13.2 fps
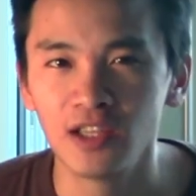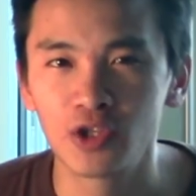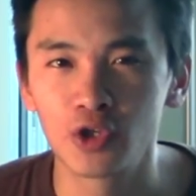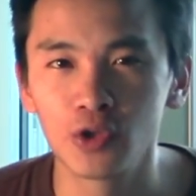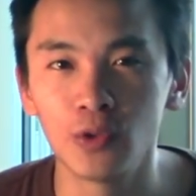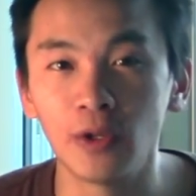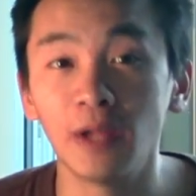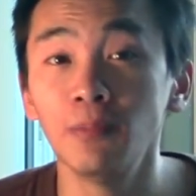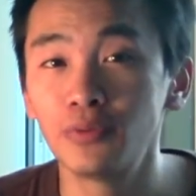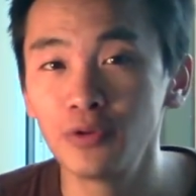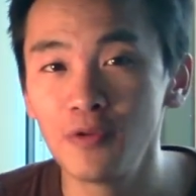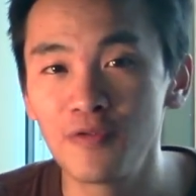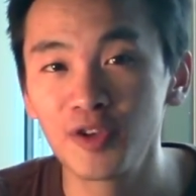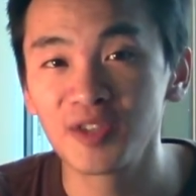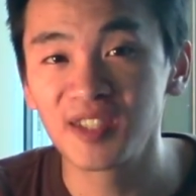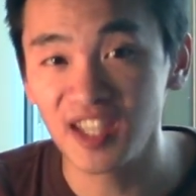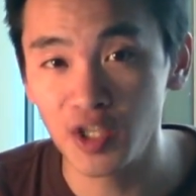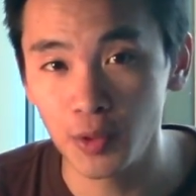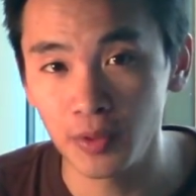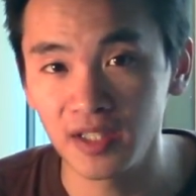to improve the
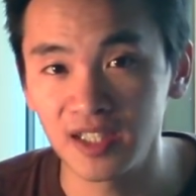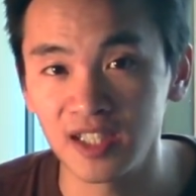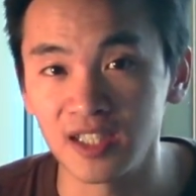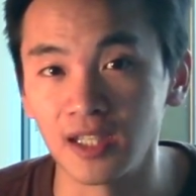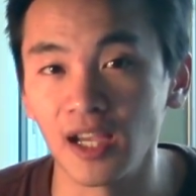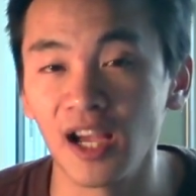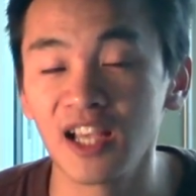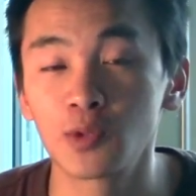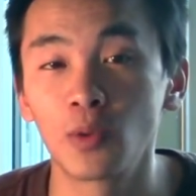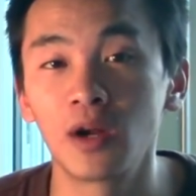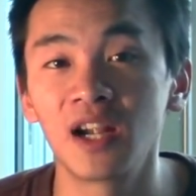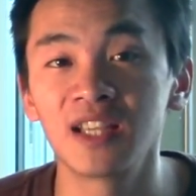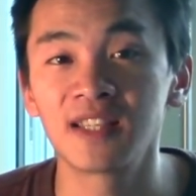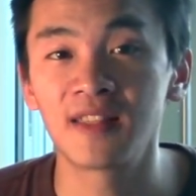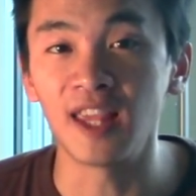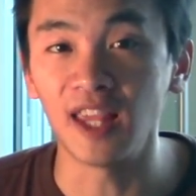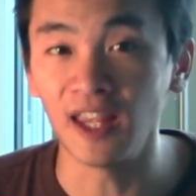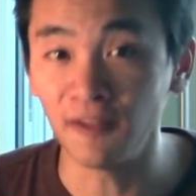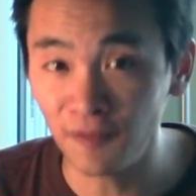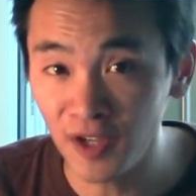security as well as the
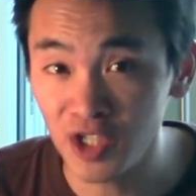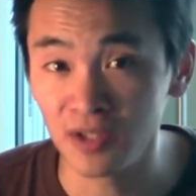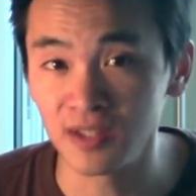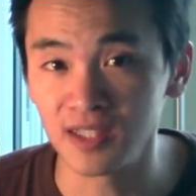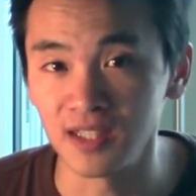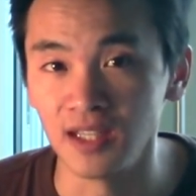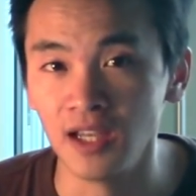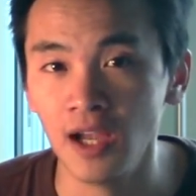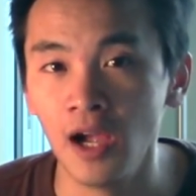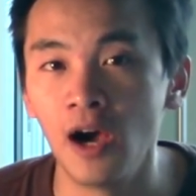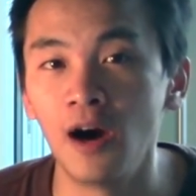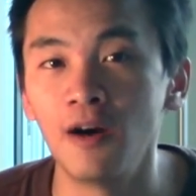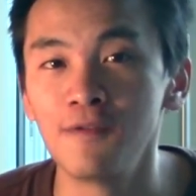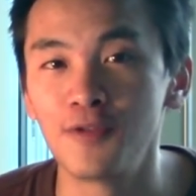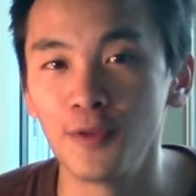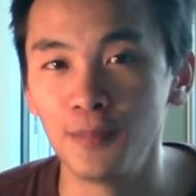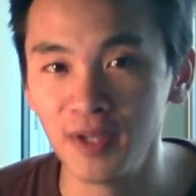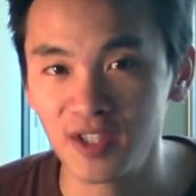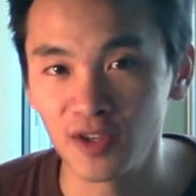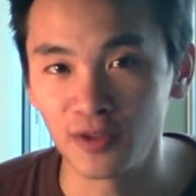efficiency of the
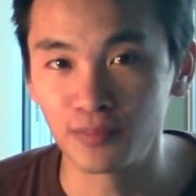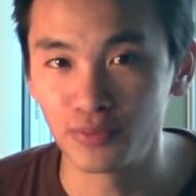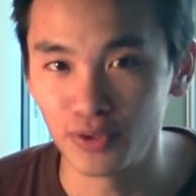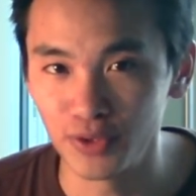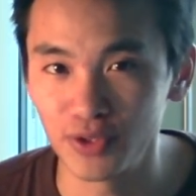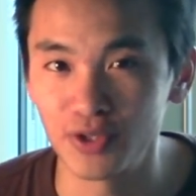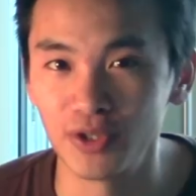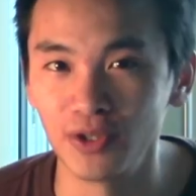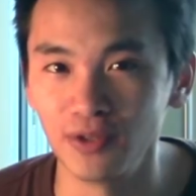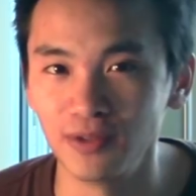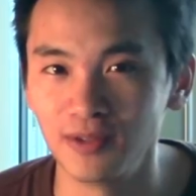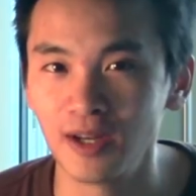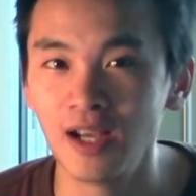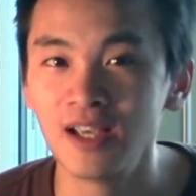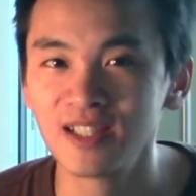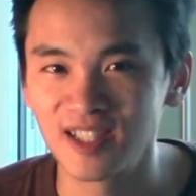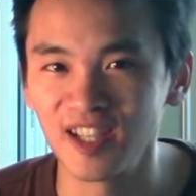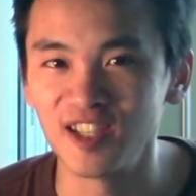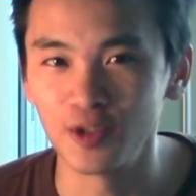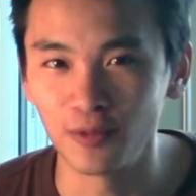Bitcoin protocol.
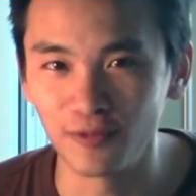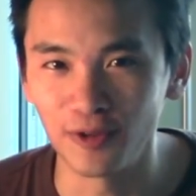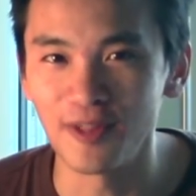Stay tuned for